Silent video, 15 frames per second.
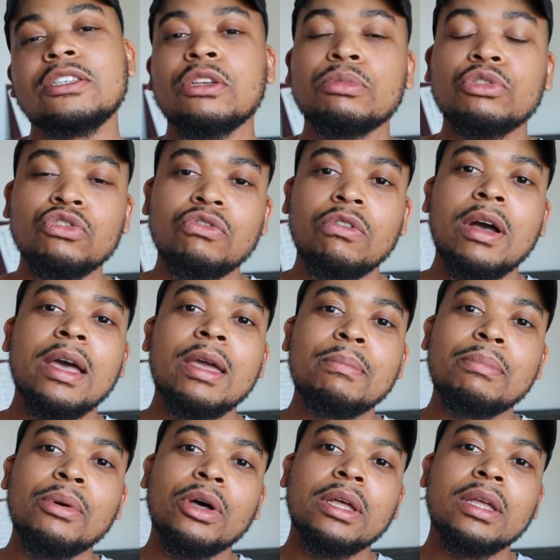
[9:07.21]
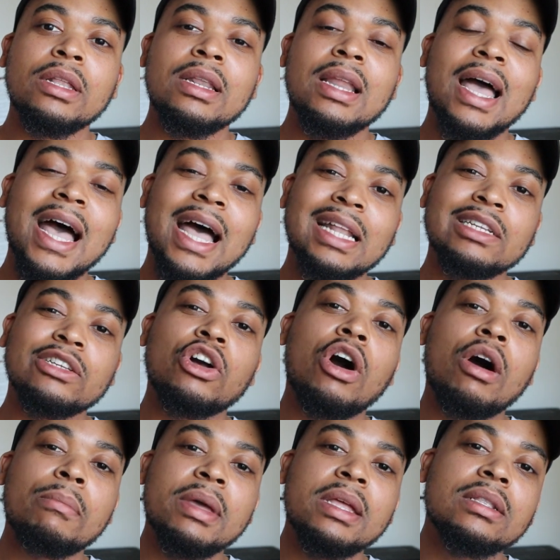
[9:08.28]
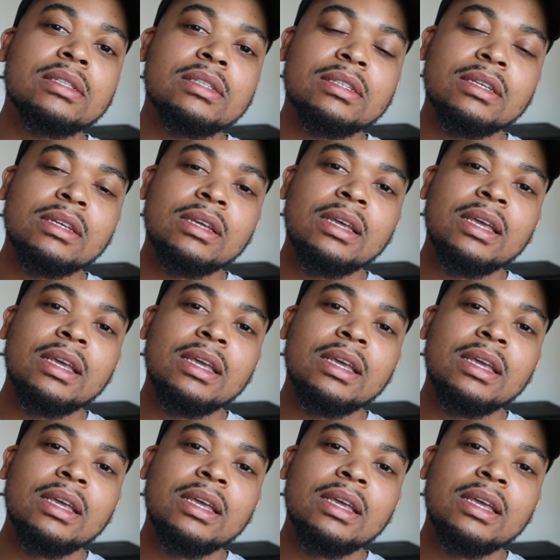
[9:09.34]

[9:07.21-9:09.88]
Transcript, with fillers: subscribe button and comment